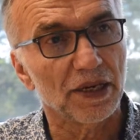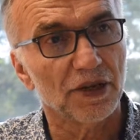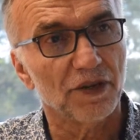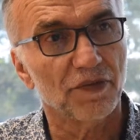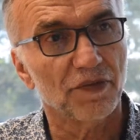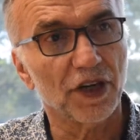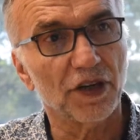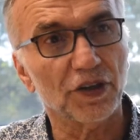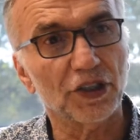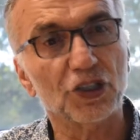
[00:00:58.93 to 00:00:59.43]

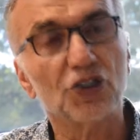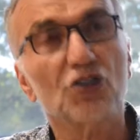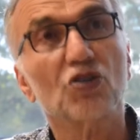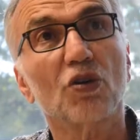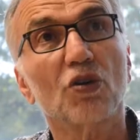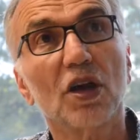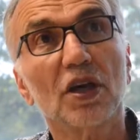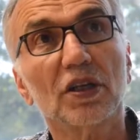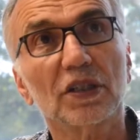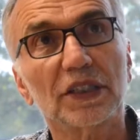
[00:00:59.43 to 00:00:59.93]
very
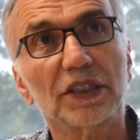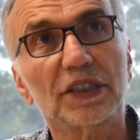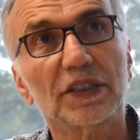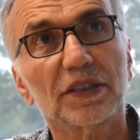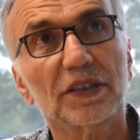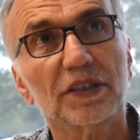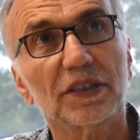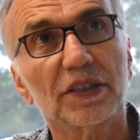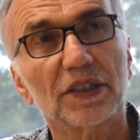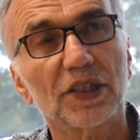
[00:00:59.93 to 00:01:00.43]
strongly
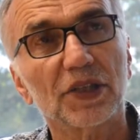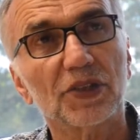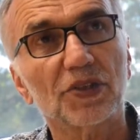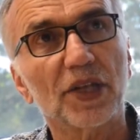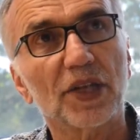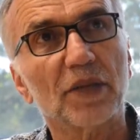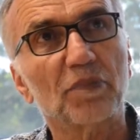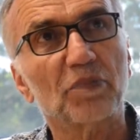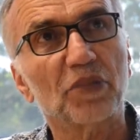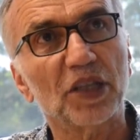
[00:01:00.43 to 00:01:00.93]
is
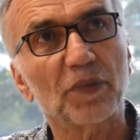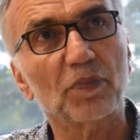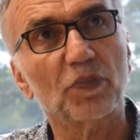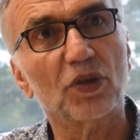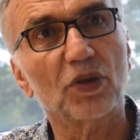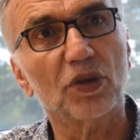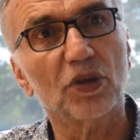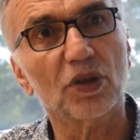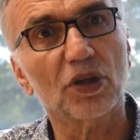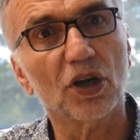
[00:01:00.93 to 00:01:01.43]
that
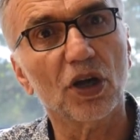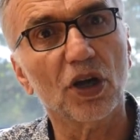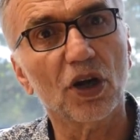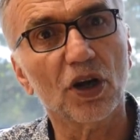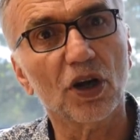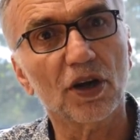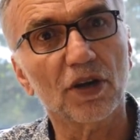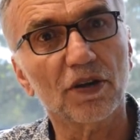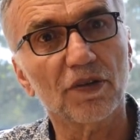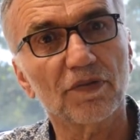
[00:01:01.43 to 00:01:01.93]
people
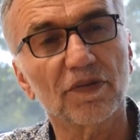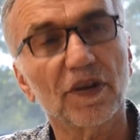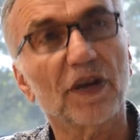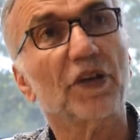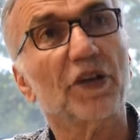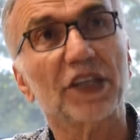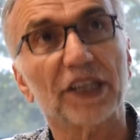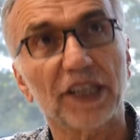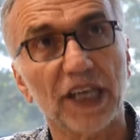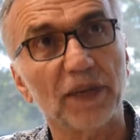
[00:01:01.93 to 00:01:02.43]
are
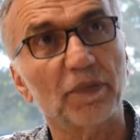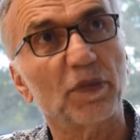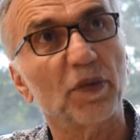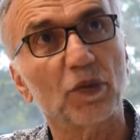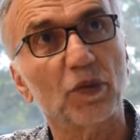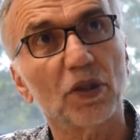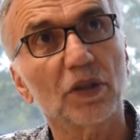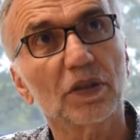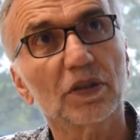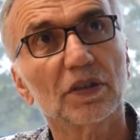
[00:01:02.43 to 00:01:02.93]
very
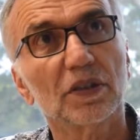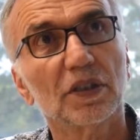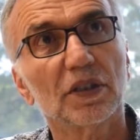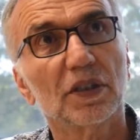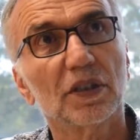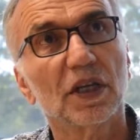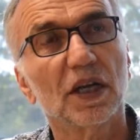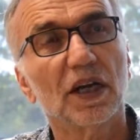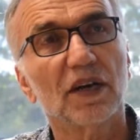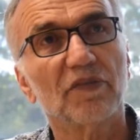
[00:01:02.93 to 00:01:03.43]
capable
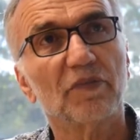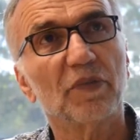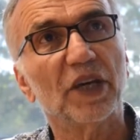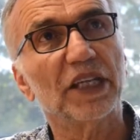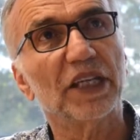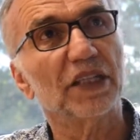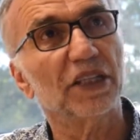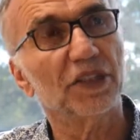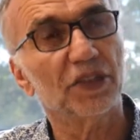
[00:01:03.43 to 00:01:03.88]
of making